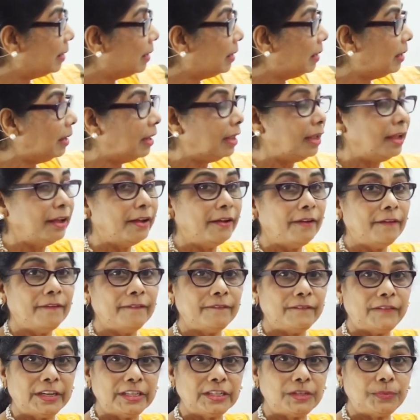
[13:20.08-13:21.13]
the
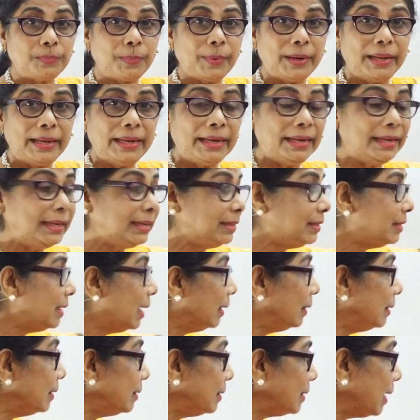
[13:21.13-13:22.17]
first place,
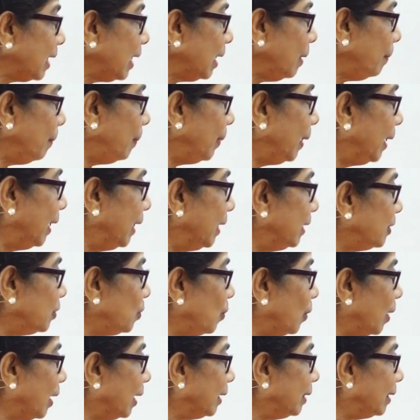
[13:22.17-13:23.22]
the second place,
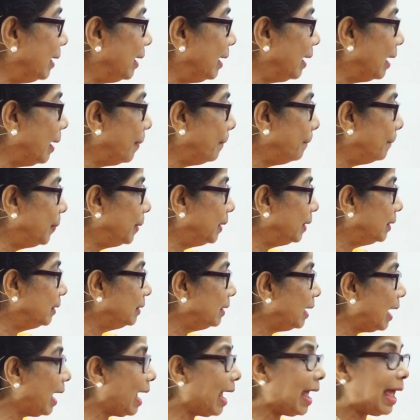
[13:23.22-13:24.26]
look at the
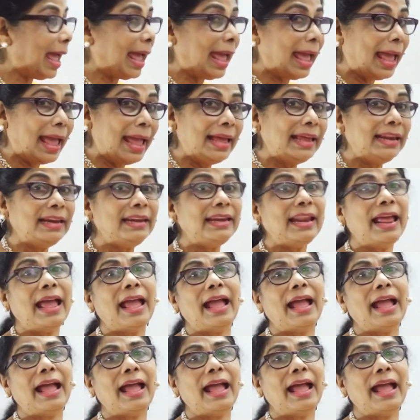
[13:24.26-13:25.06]
number and